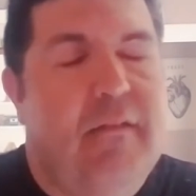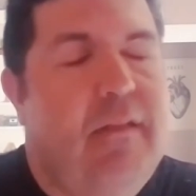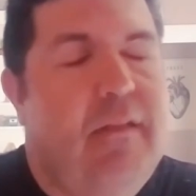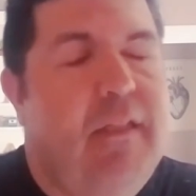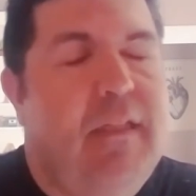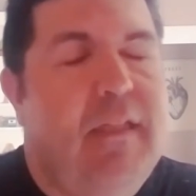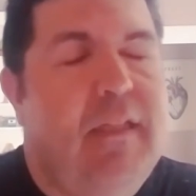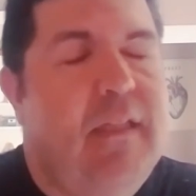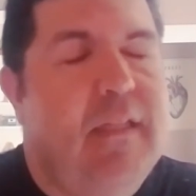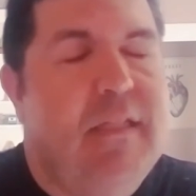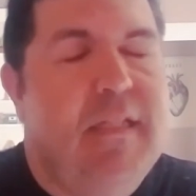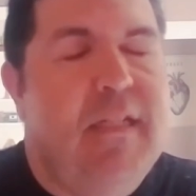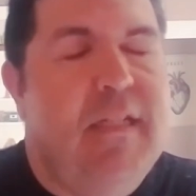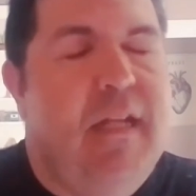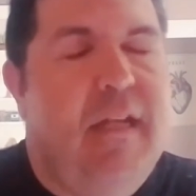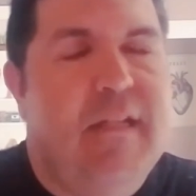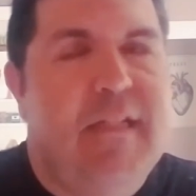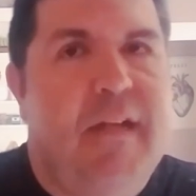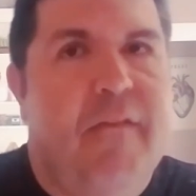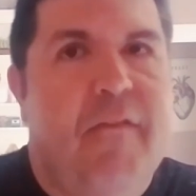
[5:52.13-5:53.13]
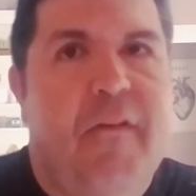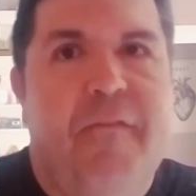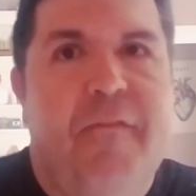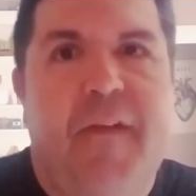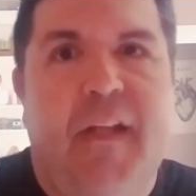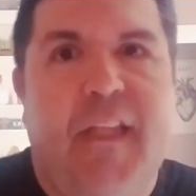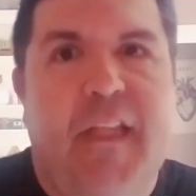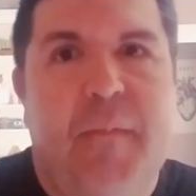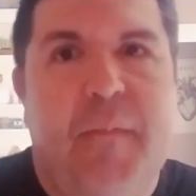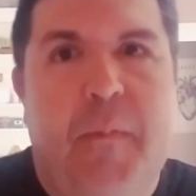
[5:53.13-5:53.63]
It has never
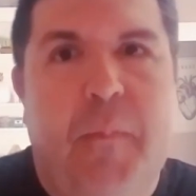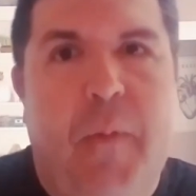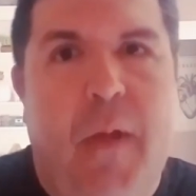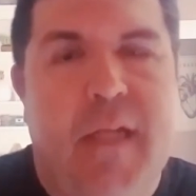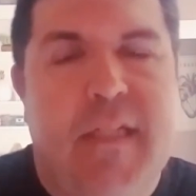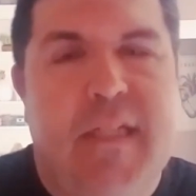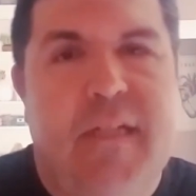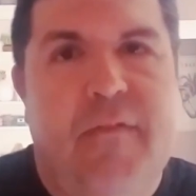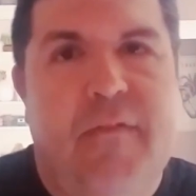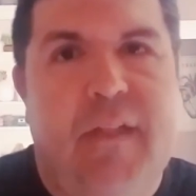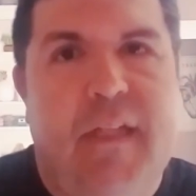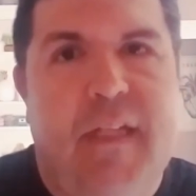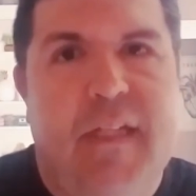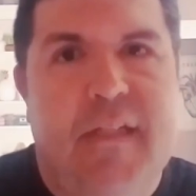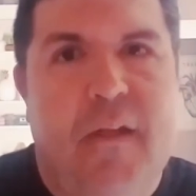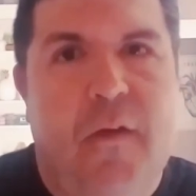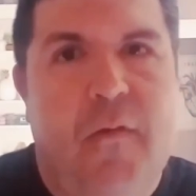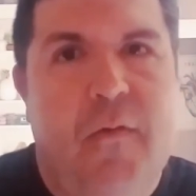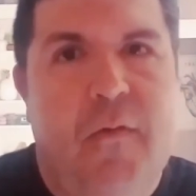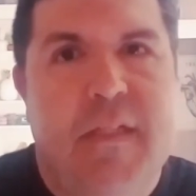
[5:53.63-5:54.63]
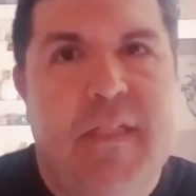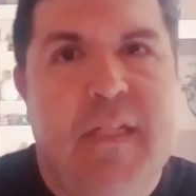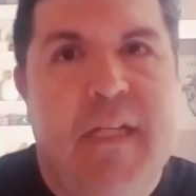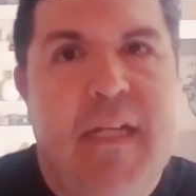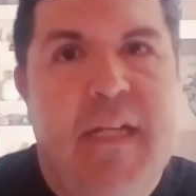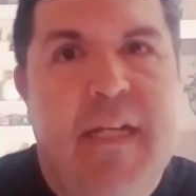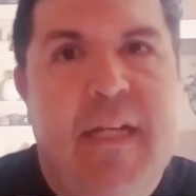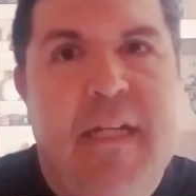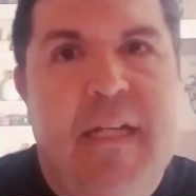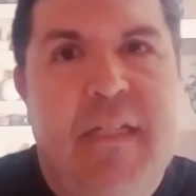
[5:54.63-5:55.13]
affected me positively. It's always
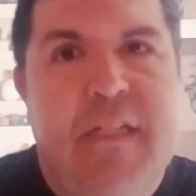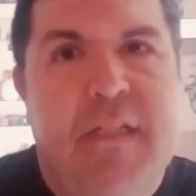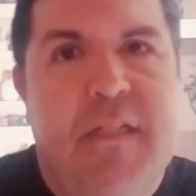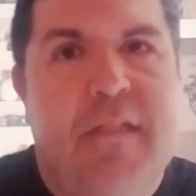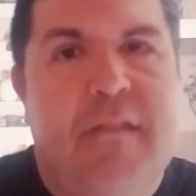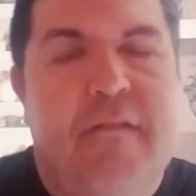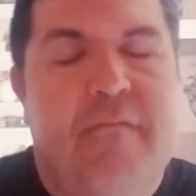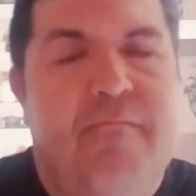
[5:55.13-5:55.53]
just